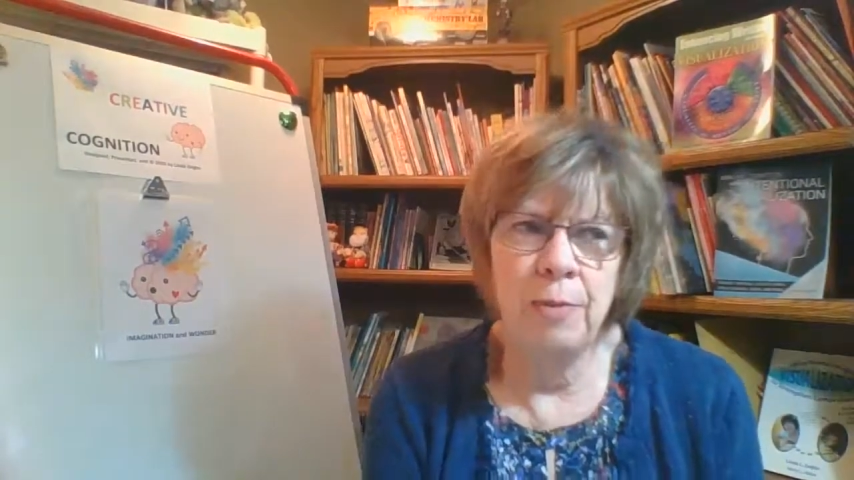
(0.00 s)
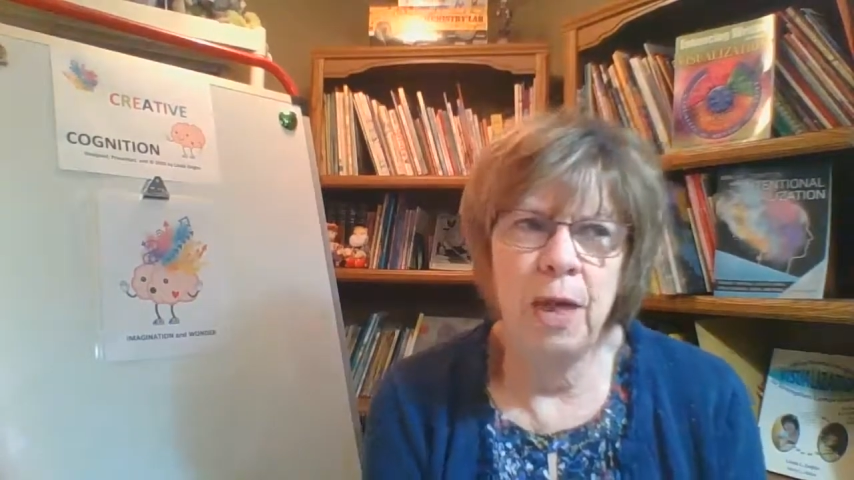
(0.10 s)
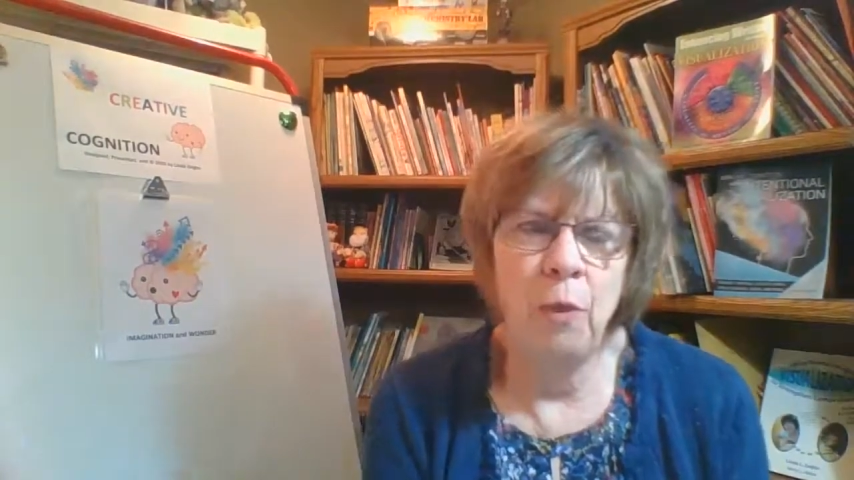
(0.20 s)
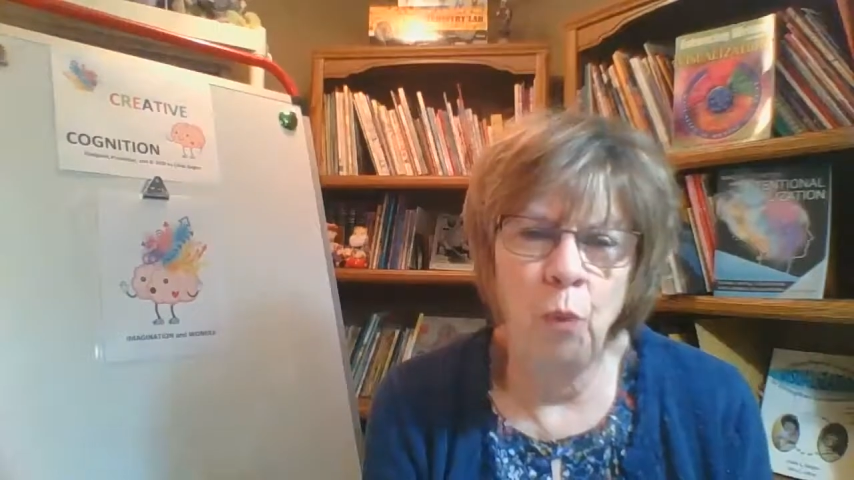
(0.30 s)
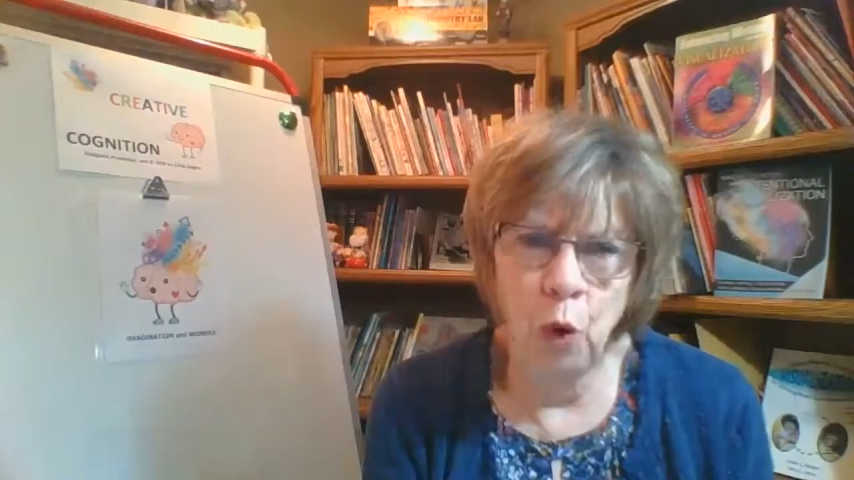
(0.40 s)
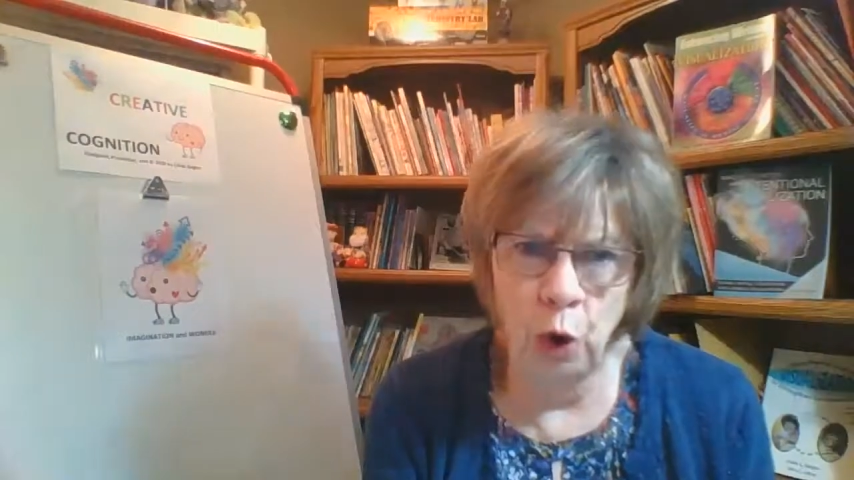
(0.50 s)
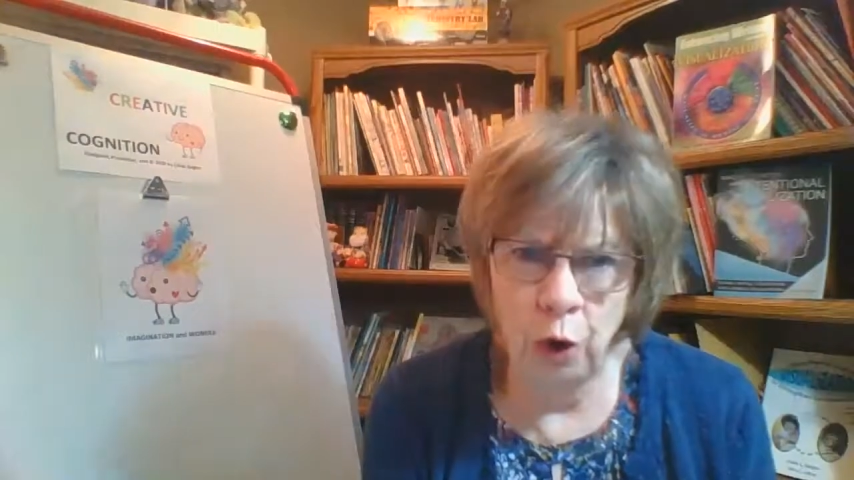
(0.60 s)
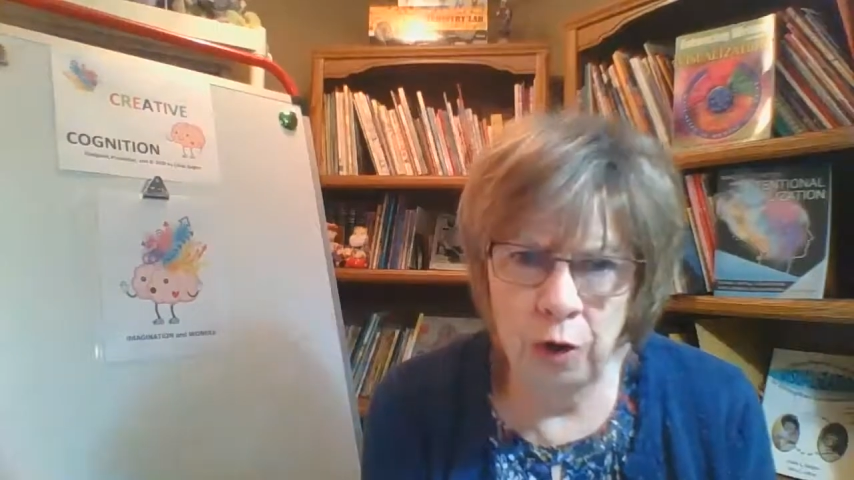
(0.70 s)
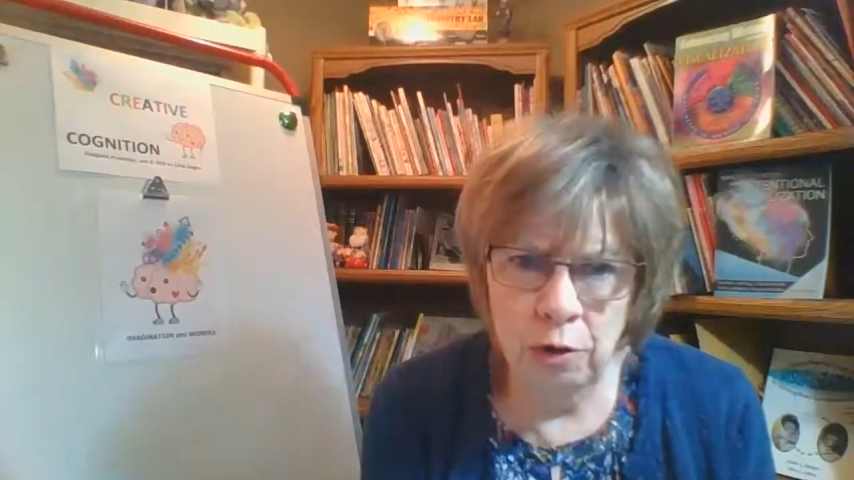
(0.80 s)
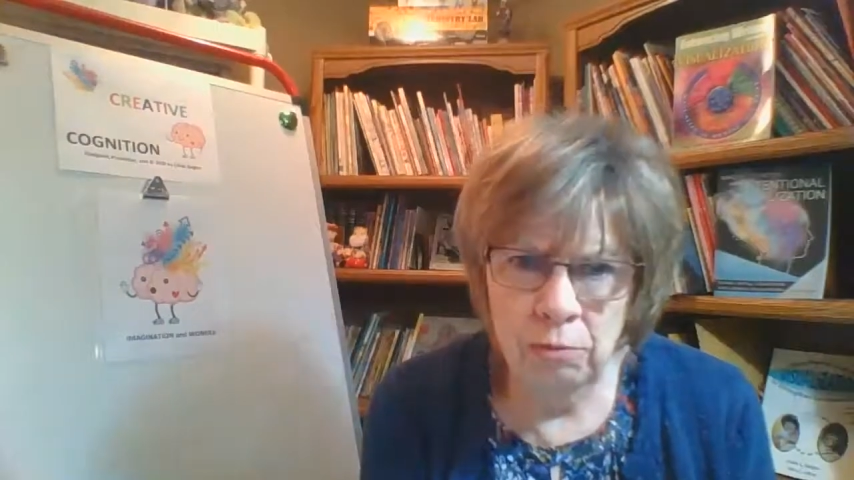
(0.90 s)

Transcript: a word,